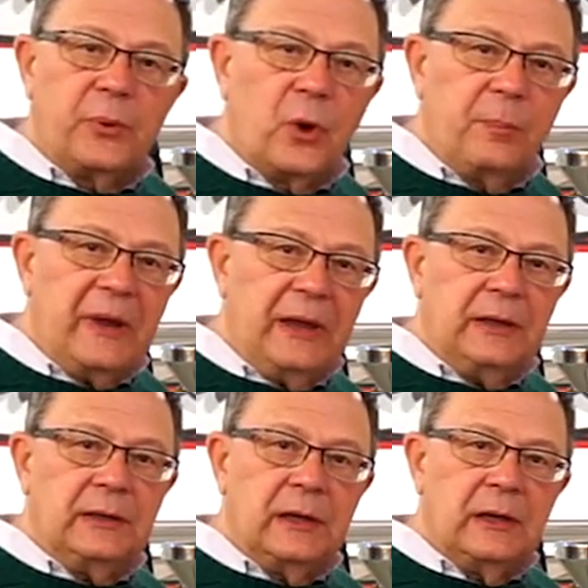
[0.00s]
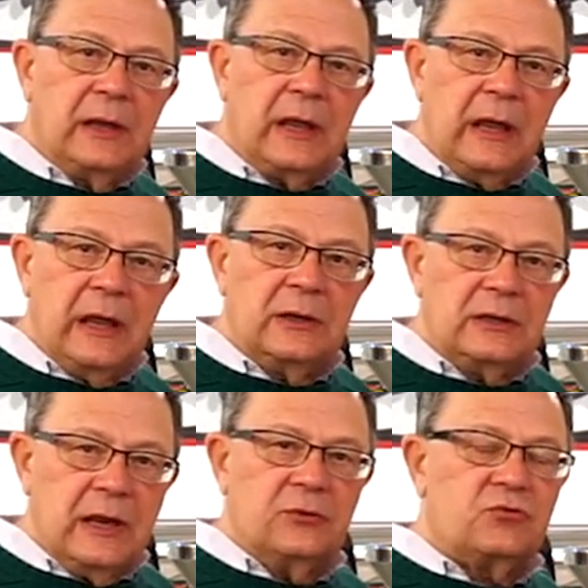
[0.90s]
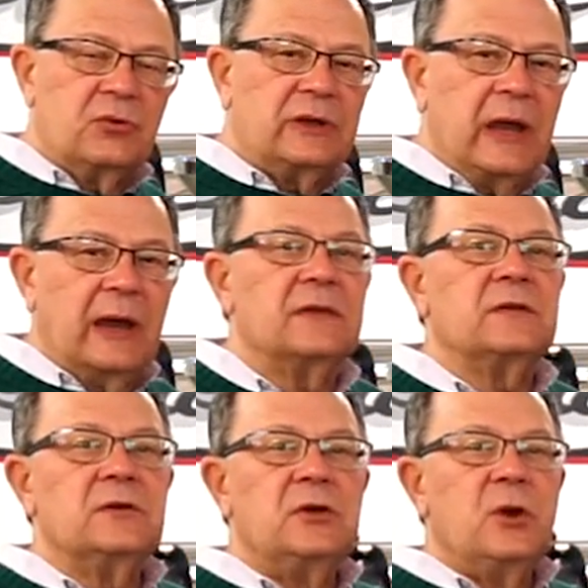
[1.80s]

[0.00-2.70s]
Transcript: propane and natural gas.